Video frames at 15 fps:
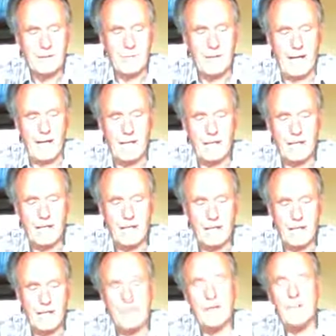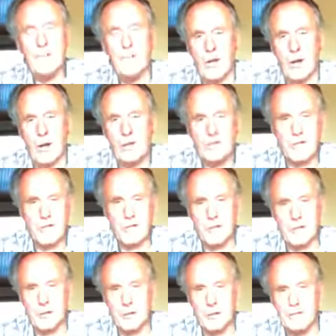Well, if you give him the long
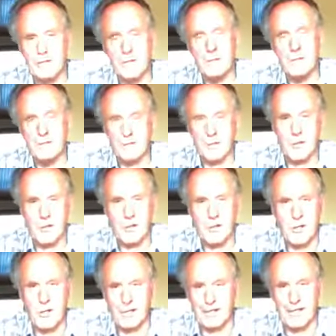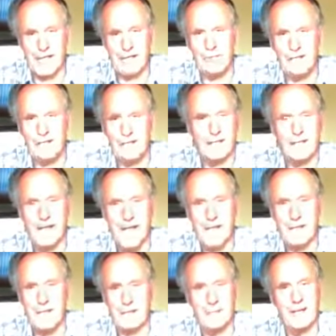circuit and give me the short circuit, I think we'll get the
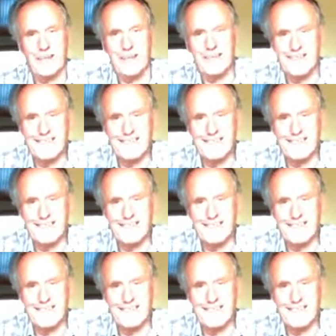time that way.